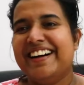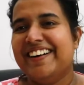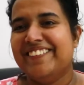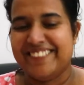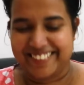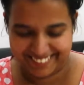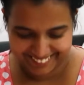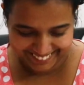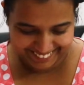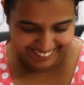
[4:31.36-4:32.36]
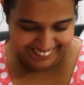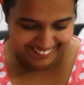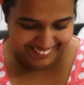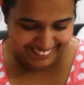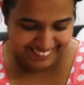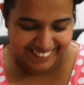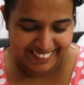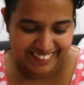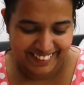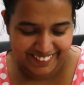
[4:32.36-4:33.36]
Oh my god.
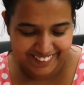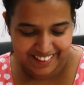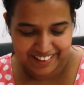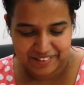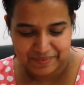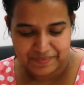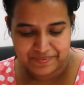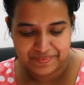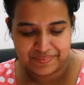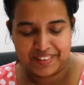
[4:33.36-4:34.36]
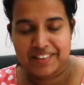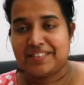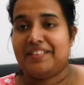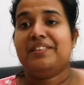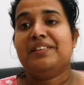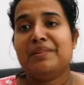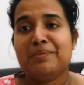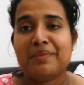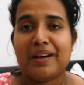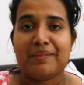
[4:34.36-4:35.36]
Okay, so I told
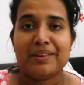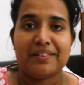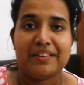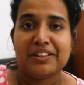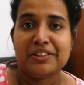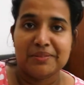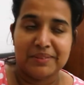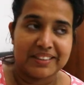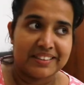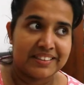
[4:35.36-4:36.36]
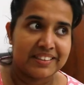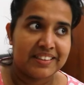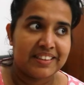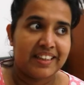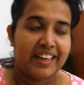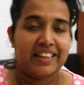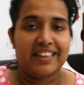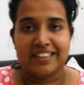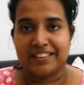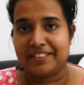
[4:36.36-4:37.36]
him I'm gonna read two books, and
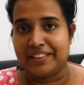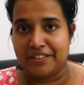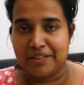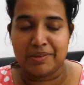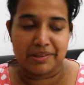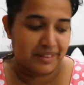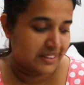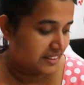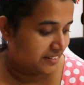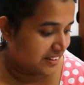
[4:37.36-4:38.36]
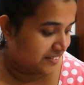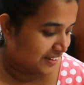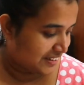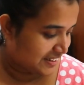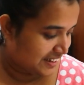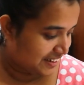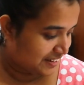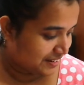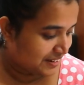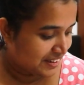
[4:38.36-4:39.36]
he can read three books because he reads faster than I
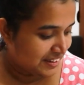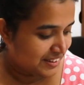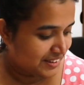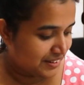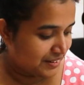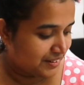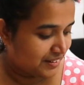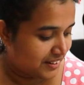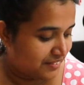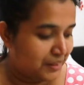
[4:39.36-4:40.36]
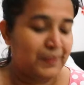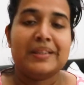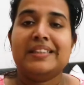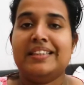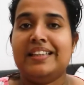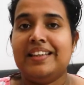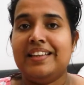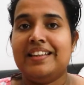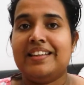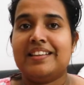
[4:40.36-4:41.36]
do. So, if you wanna
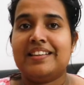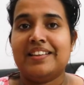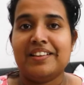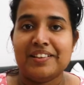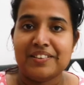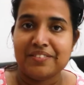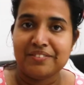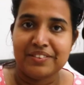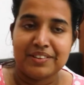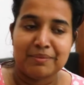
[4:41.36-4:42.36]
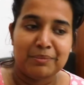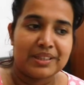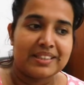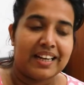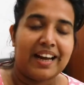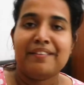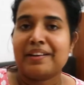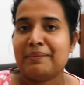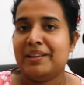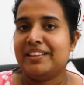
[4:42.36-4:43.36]
see the books that I
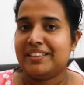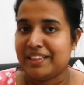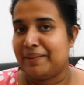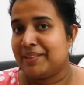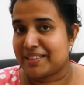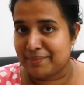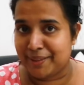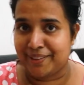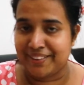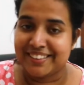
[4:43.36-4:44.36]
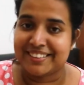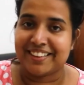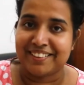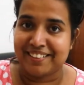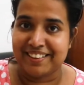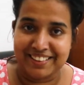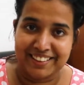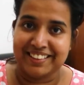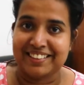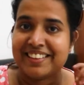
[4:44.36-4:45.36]
recommended to him, it's gonna be on his channel. I'll
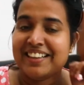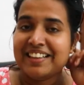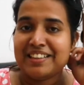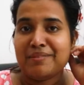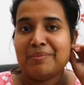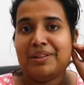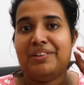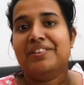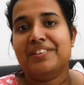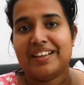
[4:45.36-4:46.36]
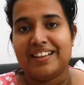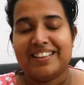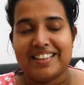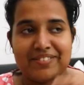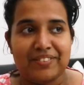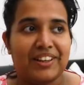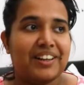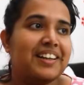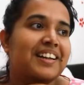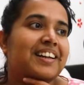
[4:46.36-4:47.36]
link it down below, his
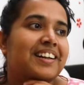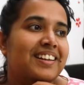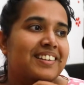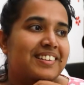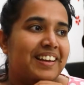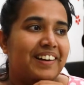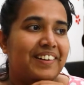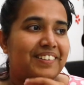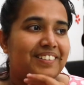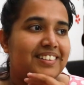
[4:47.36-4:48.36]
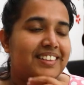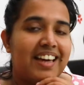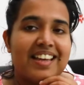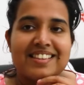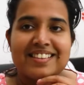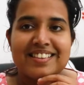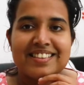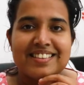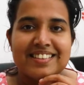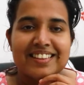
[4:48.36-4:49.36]
vlog. So yes,
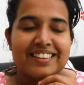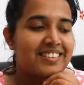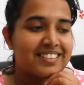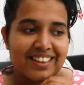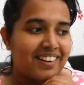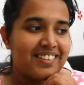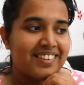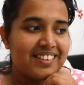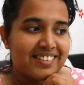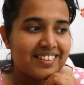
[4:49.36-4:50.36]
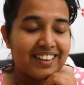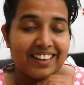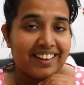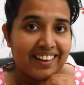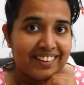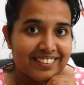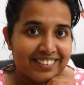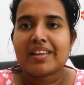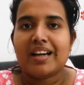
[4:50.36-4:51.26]
let's start this, I guess.